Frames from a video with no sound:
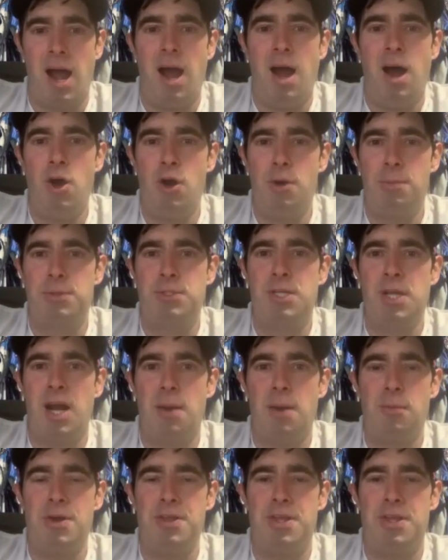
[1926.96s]
100%.
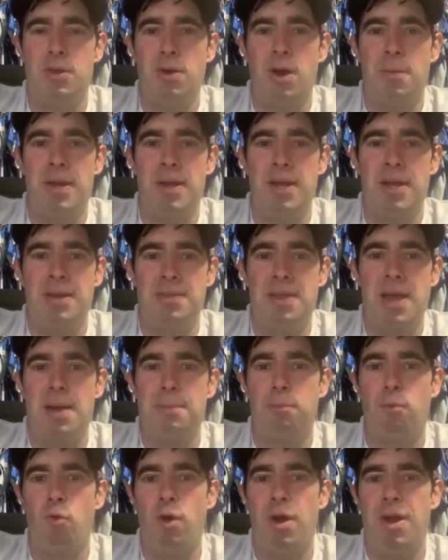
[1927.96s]
I'm with you. I mean, at
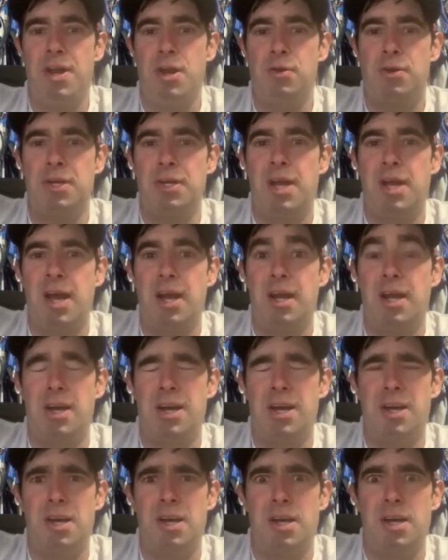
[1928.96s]
that point, you can
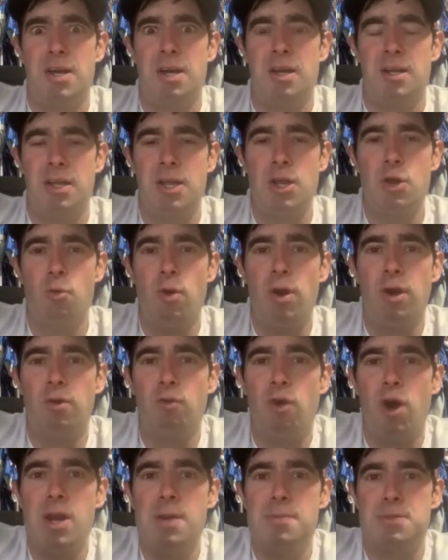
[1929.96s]
you want to
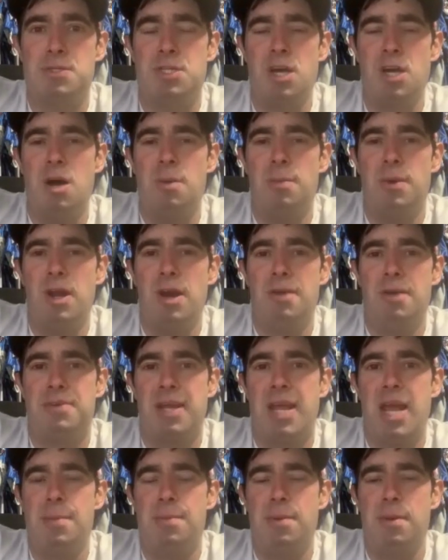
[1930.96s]
run him some enough to
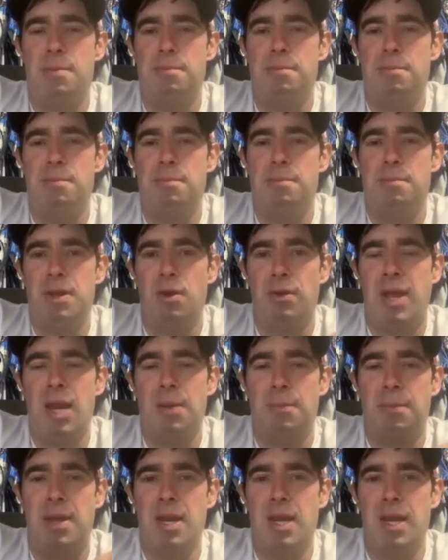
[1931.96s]
keep him,
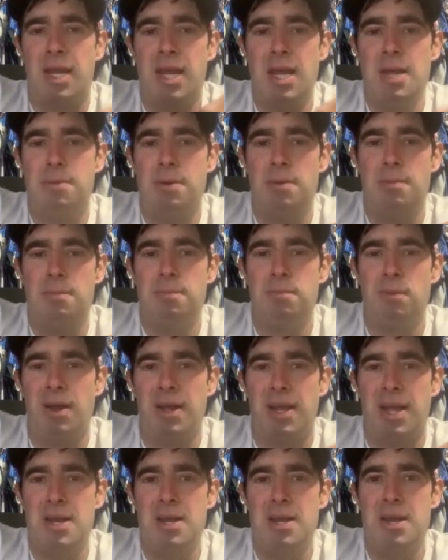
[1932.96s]
keep him
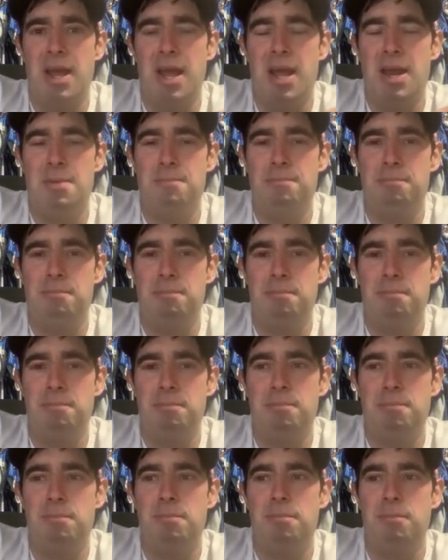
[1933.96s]
like
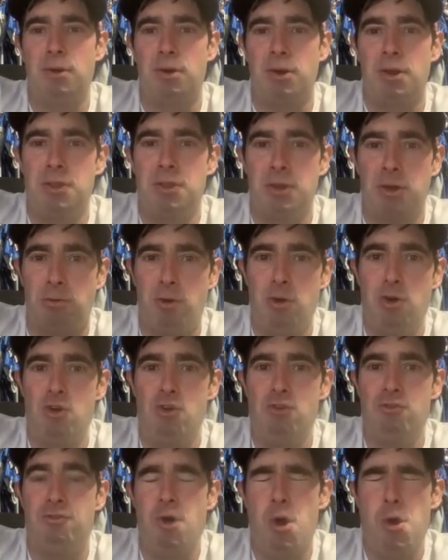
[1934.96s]
in the
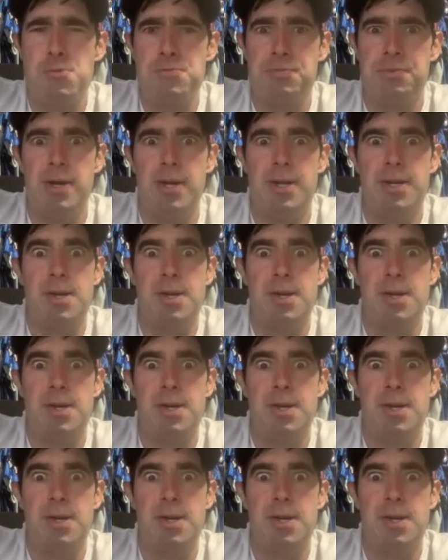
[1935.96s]
groove. But